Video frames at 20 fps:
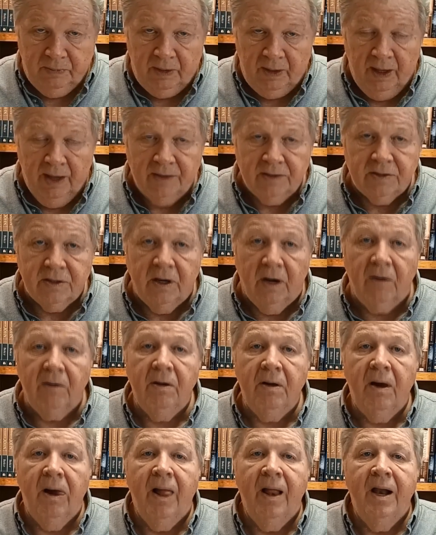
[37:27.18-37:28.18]
And
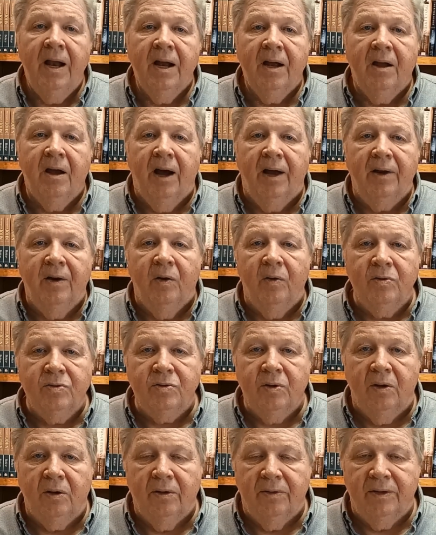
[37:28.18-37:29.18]
so God knows
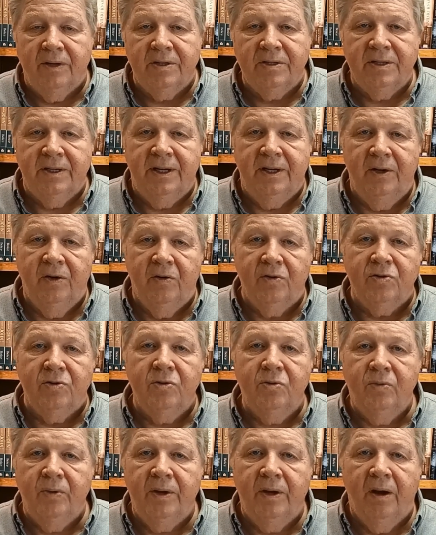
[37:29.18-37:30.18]
all of this and He knows
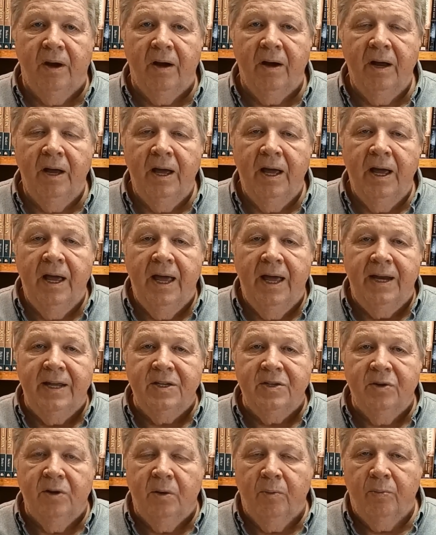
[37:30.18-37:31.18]
who we are. And
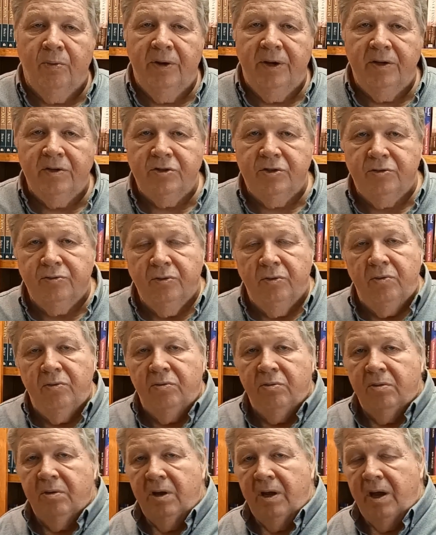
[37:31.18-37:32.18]
He's going to bring us
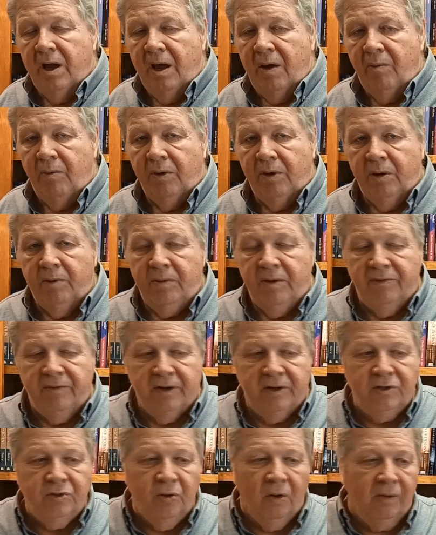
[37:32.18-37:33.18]
through and we're going to be
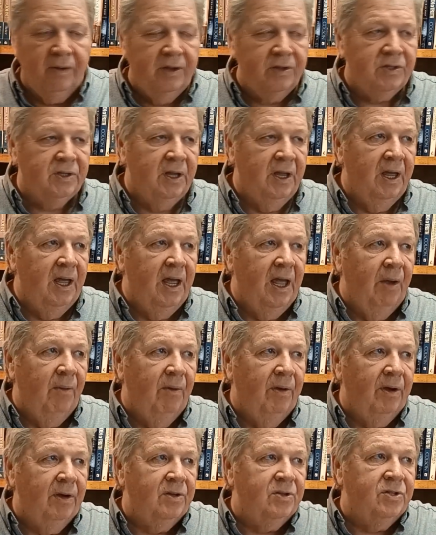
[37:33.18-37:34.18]
victorious and
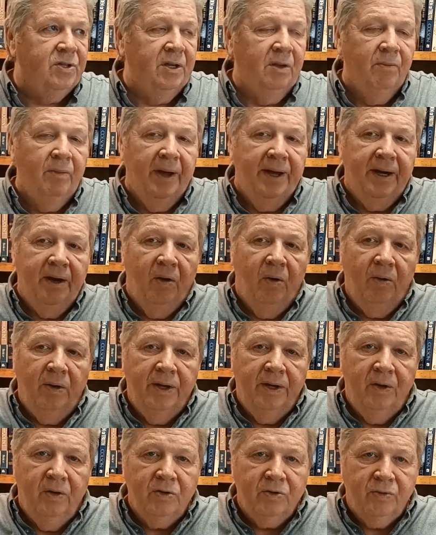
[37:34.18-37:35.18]
we're going to see a mighty
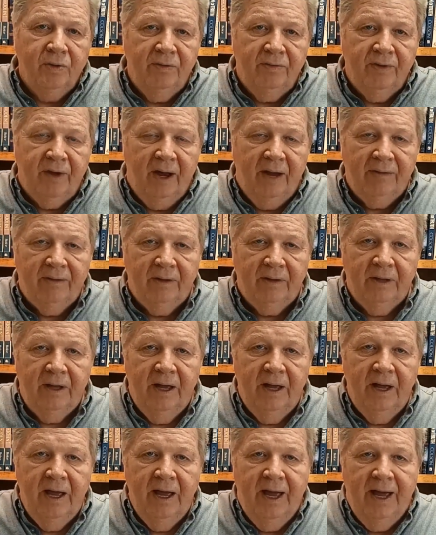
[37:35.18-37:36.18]
Holy Ghost revival
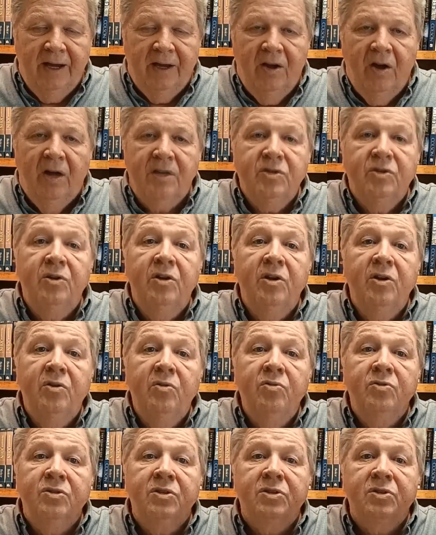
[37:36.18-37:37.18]
and God's going to
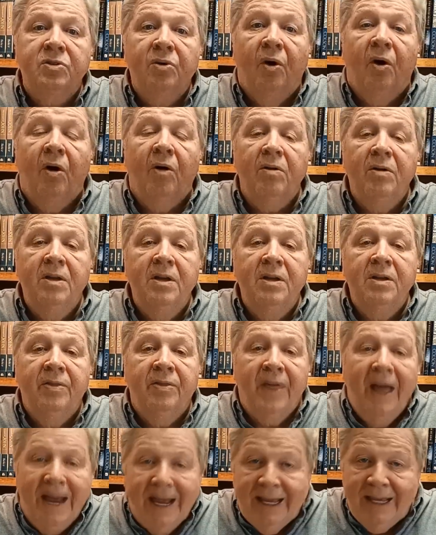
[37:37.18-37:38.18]
use us all.
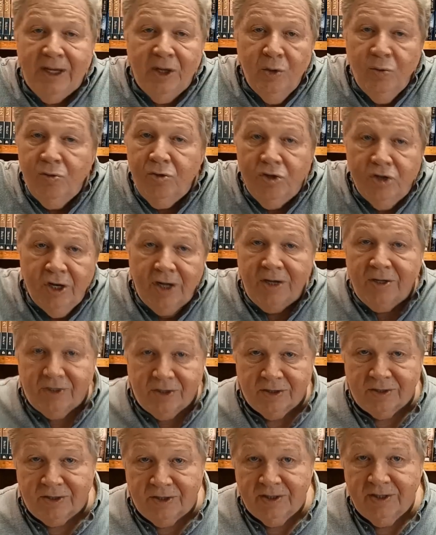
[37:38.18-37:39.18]
Thank you,
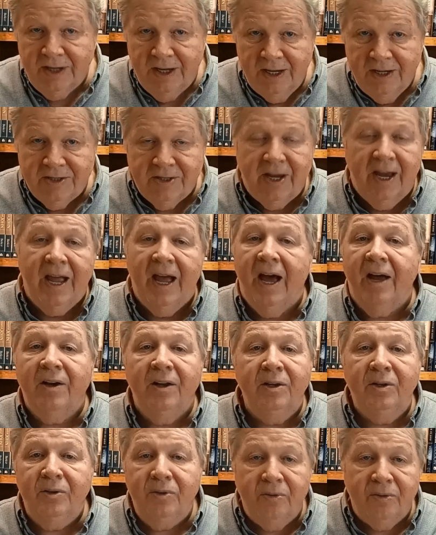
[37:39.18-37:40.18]
Jesus. Say
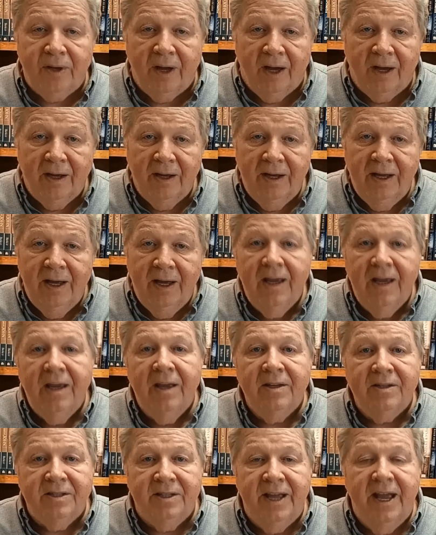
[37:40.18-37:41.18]
hallelujah.
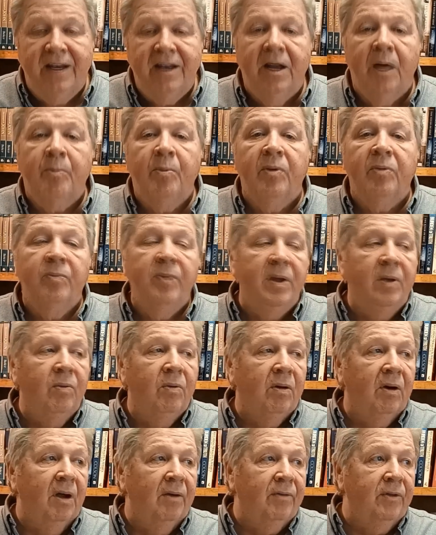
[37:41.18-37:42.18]
Stand up with me
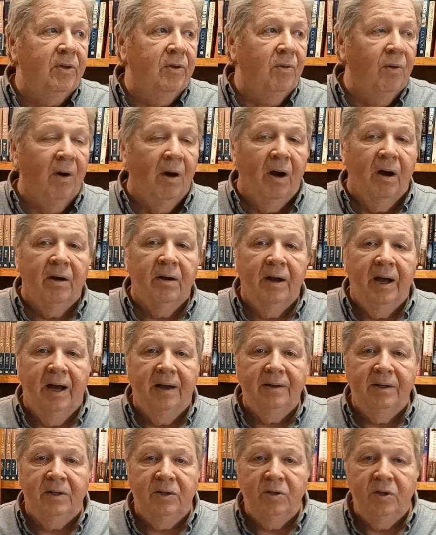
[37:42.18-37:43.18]
wherever you are.
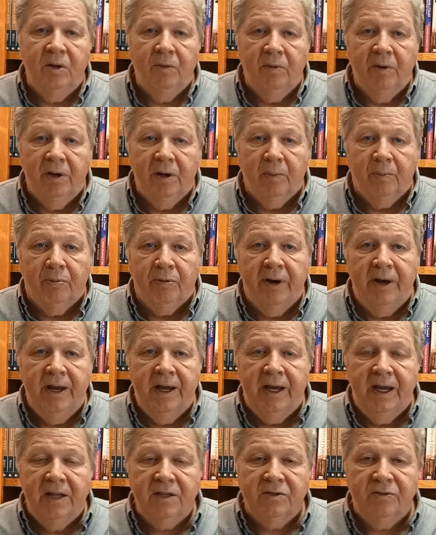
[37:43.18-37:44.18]
Hallelujah. We're going to pray
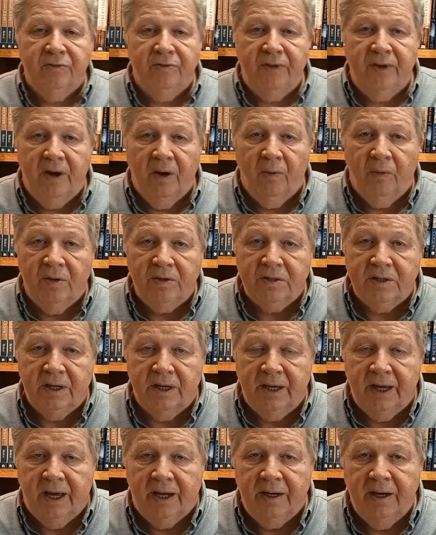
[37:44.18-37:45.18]
against fear once
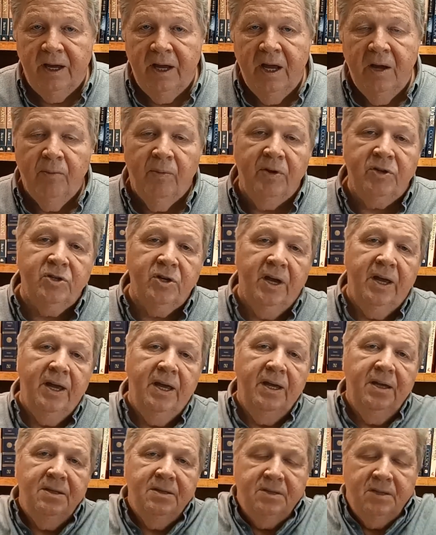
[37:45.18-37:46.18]
again. Put your
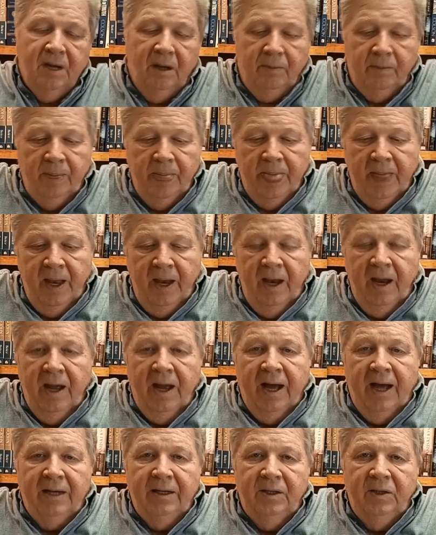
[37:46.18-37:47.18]
hands up.
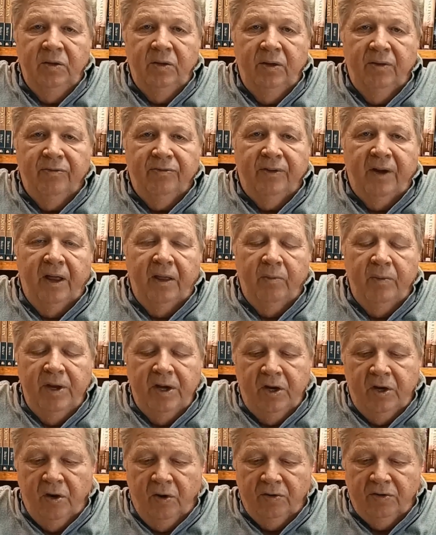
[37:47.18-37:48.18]
Hallelujah. Father, we
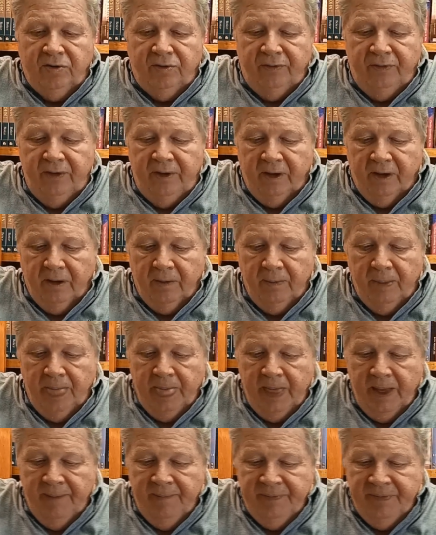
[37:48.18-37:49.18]
curse fear
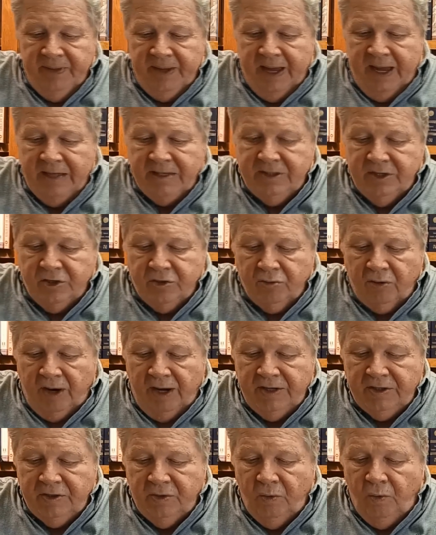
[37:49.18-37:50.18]
as it
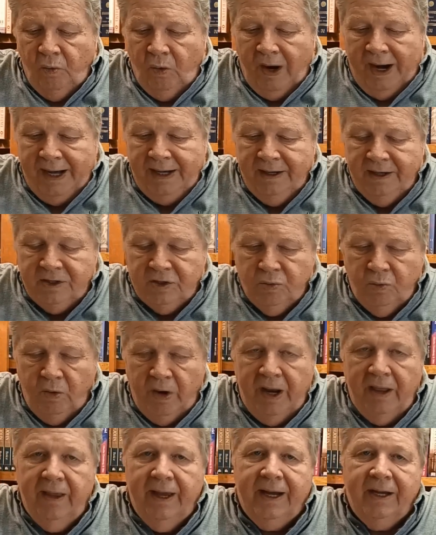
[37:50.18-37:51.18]
tries to wind its
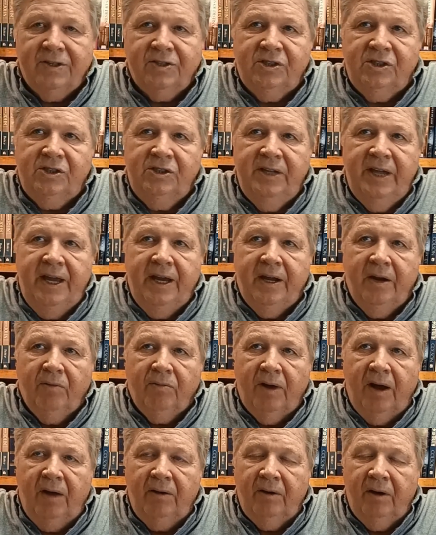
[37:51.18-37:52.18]
way like a snake
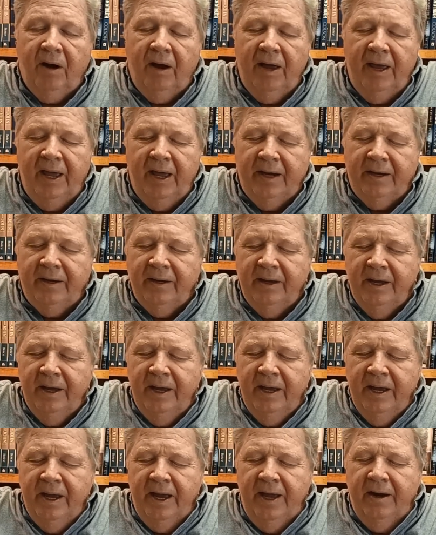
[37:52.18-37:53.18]
around our head
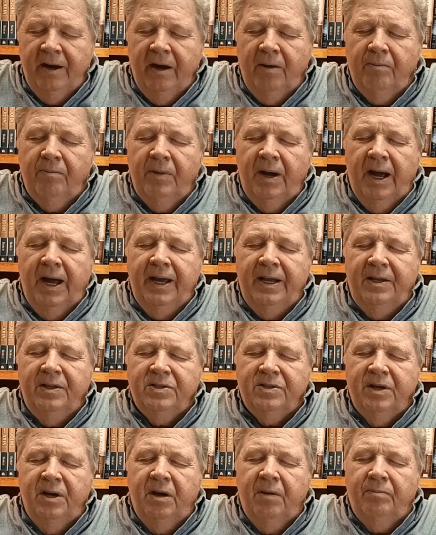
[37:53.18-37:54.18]
and our
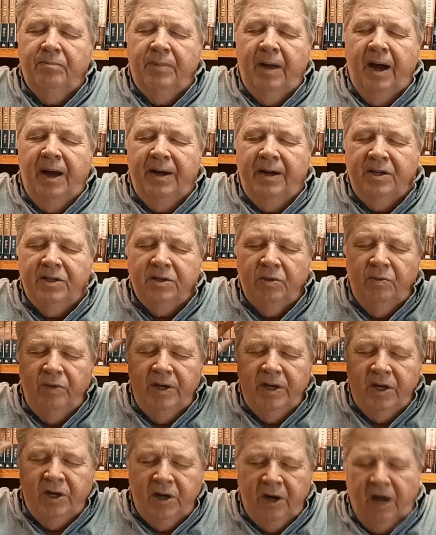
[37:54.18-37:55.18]
minds and our bodies, and
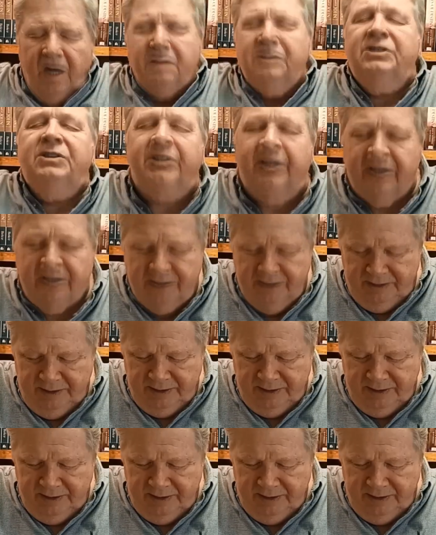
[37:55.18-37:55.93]
we curse it.